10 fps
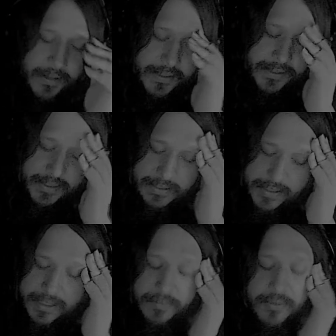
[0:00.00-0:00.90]
that's
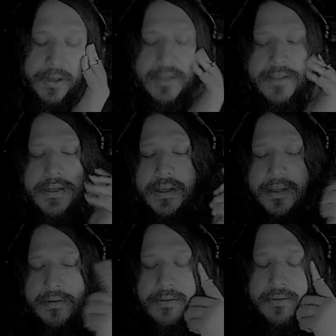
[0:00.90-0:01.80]
not the point of
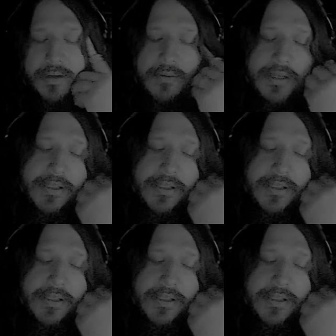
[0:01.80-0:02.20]
today. I wanted